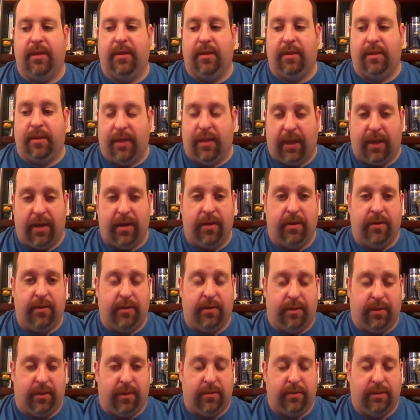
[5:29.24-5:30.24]

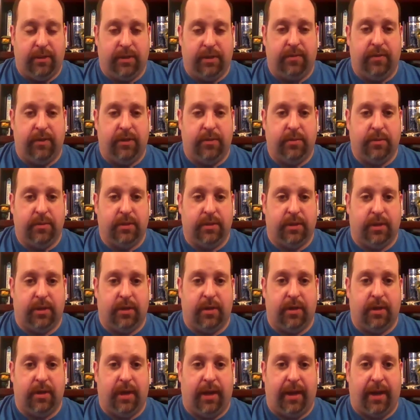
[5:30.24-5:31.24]
those individuals
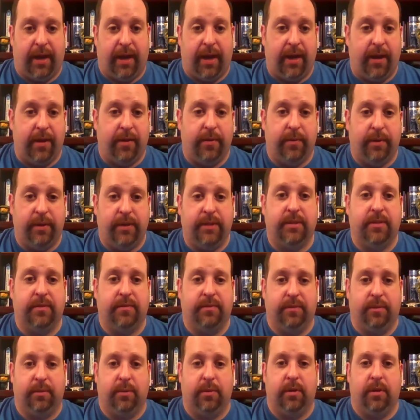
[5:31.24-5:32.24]
are at higher risk
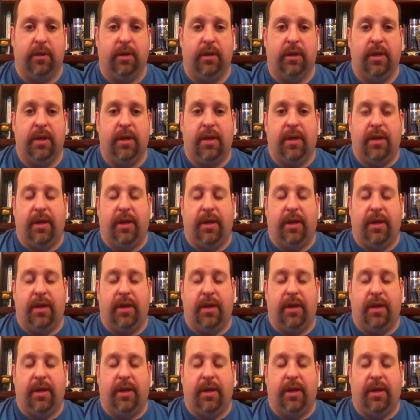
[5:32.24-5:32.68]
for